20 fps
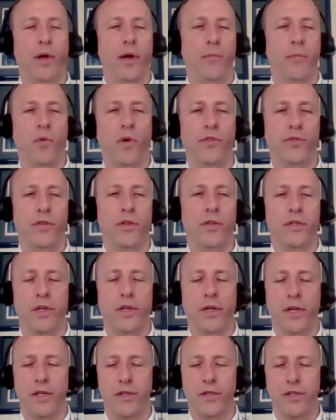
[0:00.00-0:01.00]
I wasn't
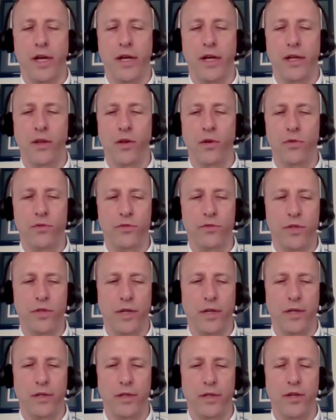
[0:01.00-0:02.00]
uh, assigned those uh,